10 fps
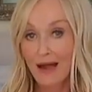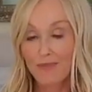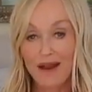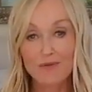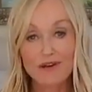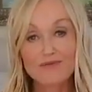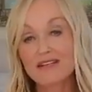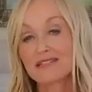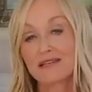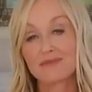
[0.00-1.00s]
But I want to
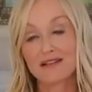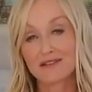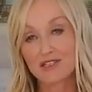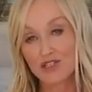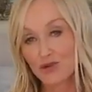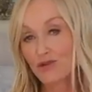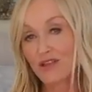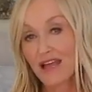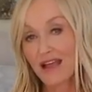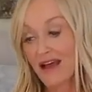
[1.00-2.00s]
read something that's
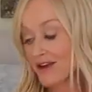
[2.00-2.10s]
soothing